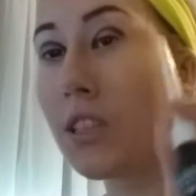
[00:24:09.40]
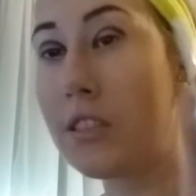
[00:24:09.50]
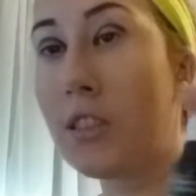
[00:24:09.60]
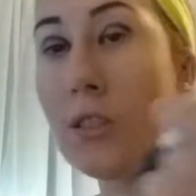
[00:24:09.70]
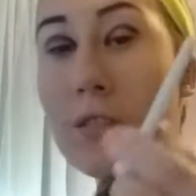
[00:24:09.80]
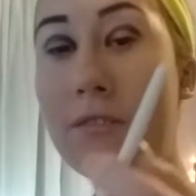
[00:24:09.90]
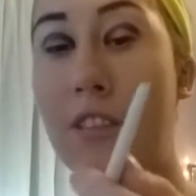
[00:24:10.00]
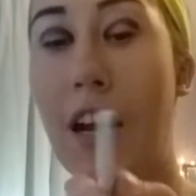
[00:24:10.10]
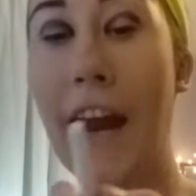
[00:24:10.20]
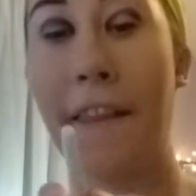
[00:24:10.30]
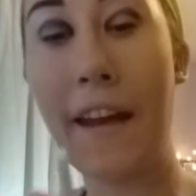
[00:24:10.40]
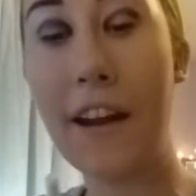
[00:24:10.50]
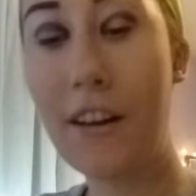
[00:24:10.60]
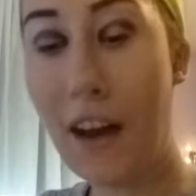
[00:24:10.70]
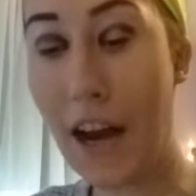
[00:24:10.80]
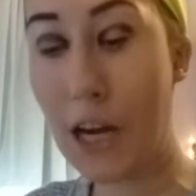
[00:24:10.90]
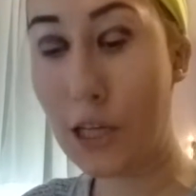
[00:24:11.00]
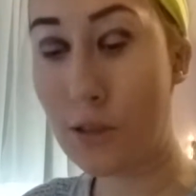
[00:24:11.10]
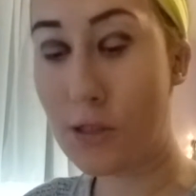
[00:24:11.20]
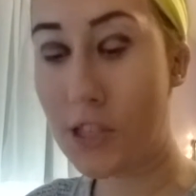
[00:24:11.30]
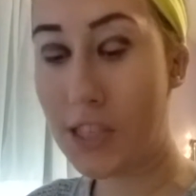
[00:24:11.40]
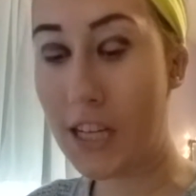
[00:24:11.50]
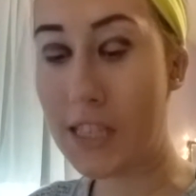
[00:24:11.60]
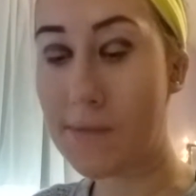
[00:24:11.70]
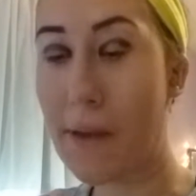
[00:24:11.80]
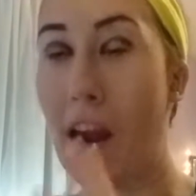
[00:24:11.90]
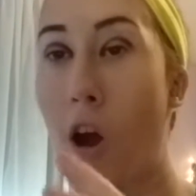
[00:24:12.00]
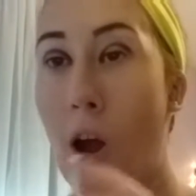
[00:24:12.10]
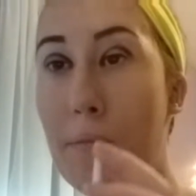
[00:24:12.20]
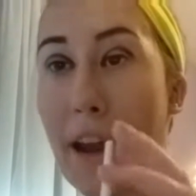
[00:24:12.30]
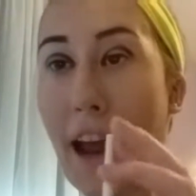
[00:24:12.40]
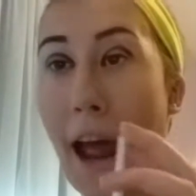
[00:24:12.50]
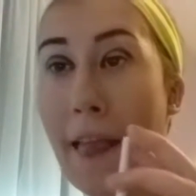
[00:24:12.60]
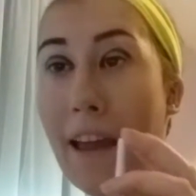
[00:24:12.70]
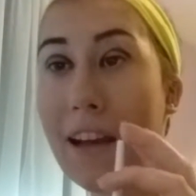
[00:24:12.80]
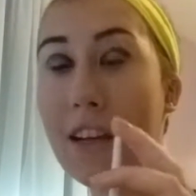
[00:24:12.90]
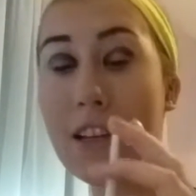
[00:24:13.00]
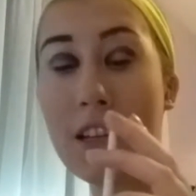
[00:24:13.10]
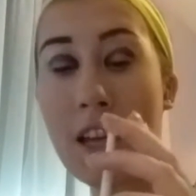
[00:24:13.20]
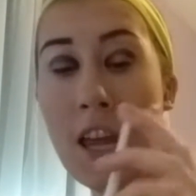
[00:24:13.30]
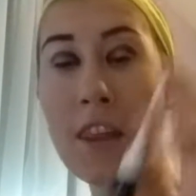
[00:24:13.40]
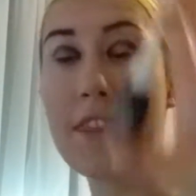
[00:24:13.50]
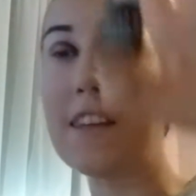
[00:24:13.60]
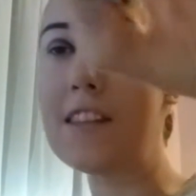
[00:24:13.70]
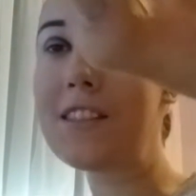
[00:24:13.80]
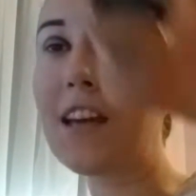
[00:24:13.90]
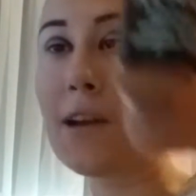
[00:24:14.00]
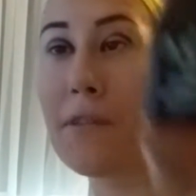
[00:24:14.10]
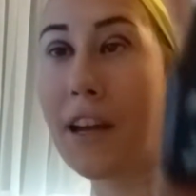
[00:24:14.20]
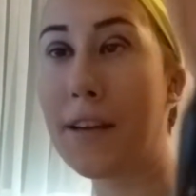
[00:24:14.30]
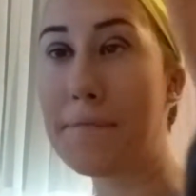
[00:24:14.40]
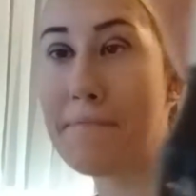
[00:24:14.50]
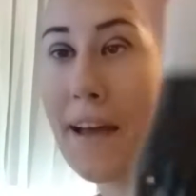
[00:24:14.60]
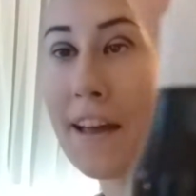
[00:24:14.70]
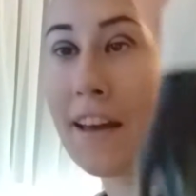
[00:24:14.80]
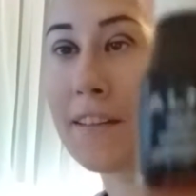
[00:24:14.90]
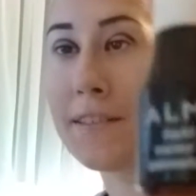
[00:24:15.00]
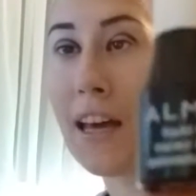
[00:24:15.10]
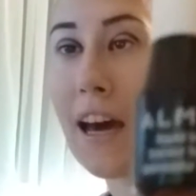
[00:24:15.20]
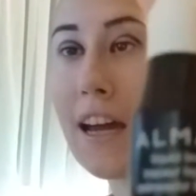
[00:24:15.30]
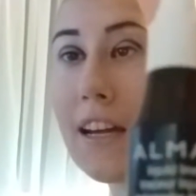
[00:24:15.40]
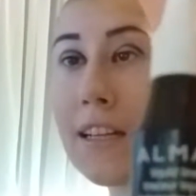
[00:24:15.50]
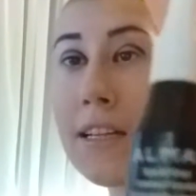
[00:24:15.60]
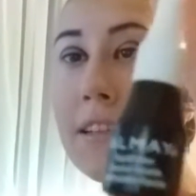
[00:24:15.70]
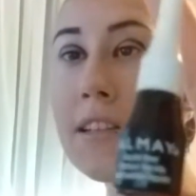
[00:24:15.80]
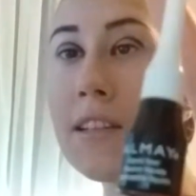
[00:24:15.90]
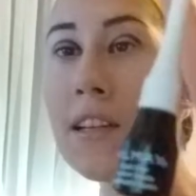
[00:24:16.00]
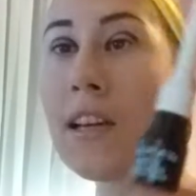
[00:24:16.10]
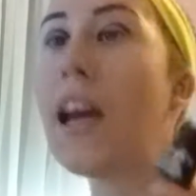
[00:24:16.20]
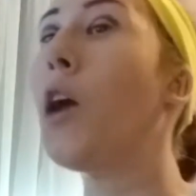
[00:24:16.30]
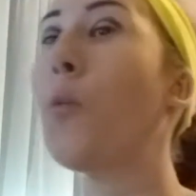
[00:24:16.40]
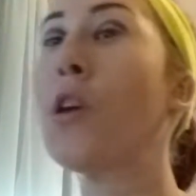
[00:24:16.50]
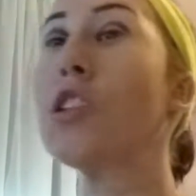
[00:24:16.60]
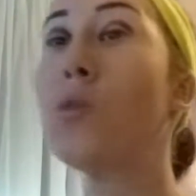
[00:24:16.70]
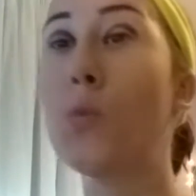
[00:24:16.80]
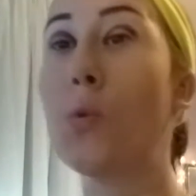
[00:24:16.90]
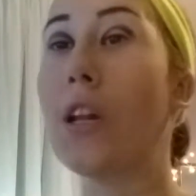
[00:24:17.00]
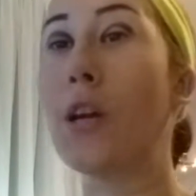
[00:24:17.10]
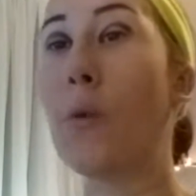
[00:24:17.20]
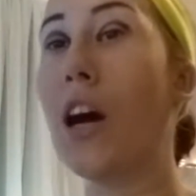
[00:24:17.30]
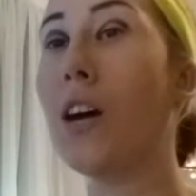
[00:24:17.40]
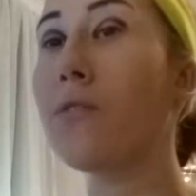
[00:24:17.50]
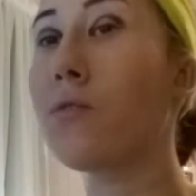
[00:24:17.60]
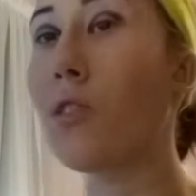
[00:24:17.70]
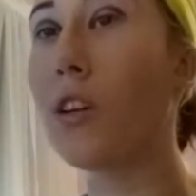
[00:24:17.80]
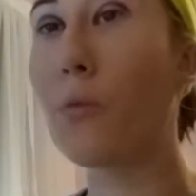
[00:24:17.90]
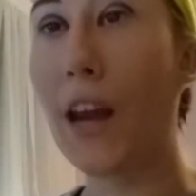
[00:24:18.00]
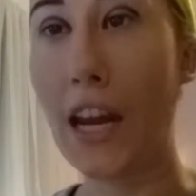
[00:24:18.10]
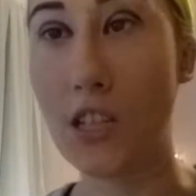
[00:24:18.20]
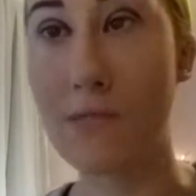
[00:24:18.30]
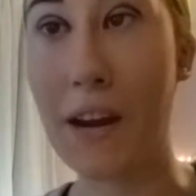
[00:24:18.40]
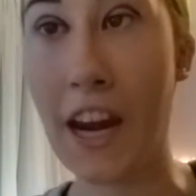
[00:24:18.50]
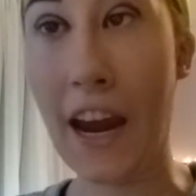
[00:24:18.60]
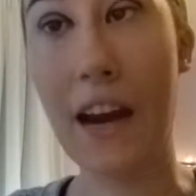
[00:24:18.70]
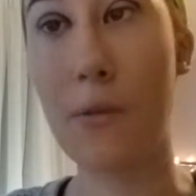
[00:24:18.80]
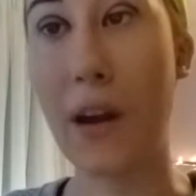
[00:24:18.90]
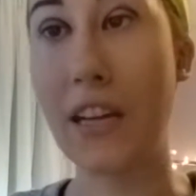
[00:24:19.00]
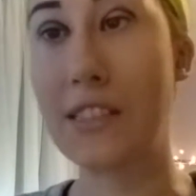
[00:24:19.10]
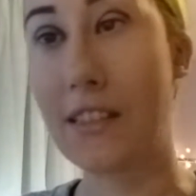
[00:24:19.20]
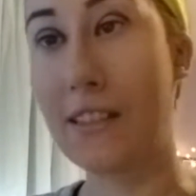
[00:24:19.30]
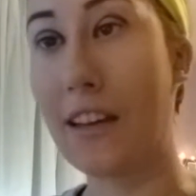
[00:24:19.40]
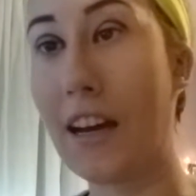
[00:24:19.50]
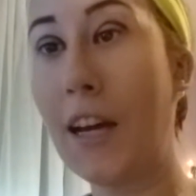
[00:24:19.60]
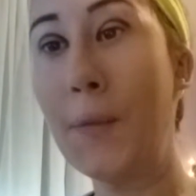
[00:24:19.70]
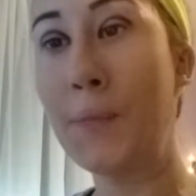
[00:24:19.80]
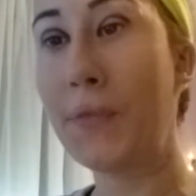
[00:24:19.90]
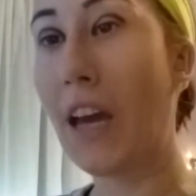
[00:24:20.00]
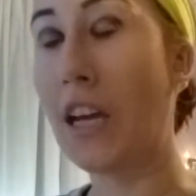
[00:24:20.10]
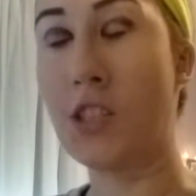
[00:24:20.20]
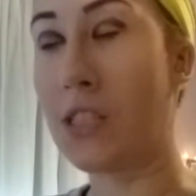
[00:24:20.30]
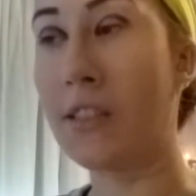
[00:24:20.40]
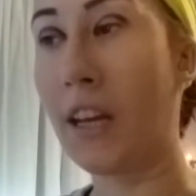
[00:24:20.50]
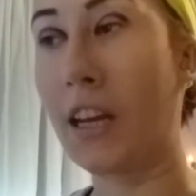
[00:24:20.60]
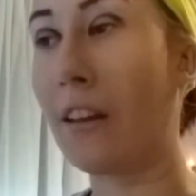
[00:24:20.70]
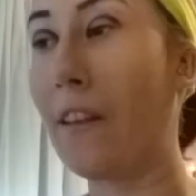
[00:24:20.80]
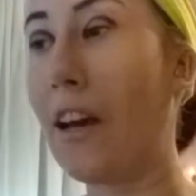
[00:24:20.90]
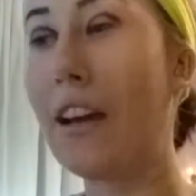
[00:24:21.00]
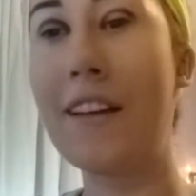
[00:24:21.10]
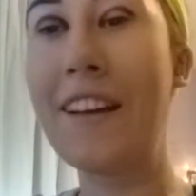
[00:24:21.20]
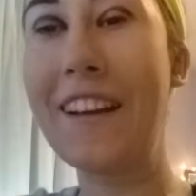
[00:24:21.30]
So for eyeliner, I use is my Almay eyeliner. This I recommend a lot. It works really well for when I do my cat wings a lot. I just like it a lot.